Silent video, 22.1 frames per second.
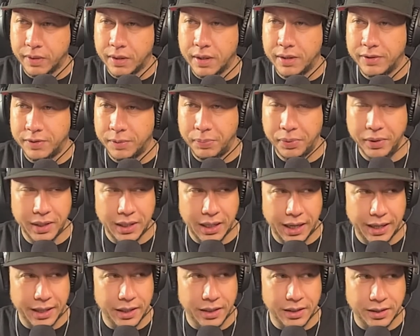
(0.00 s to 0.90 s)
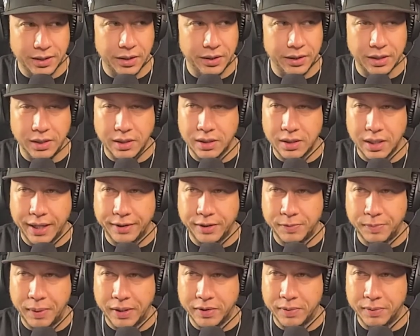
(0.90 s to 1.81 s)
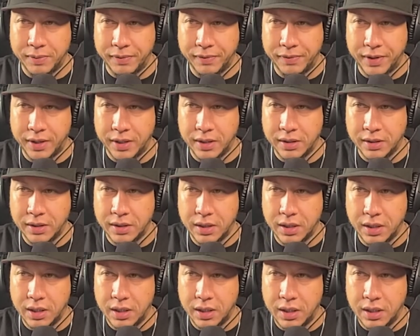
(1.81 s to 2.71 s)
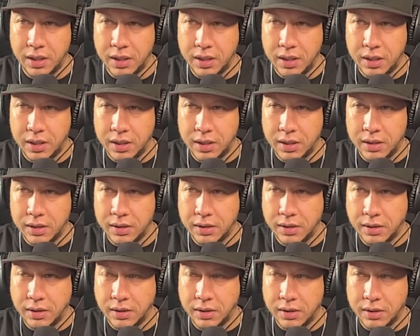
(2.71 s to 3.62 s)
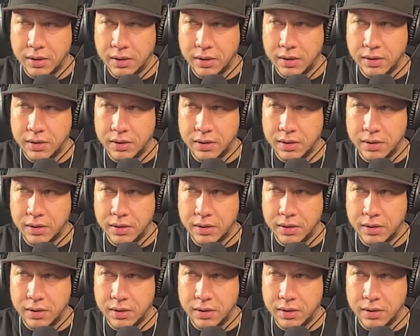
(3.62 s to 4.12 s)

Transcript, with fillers: So pretty light. It's on the yeah. lighter spectrum of things. And the uh, lot forty was forty three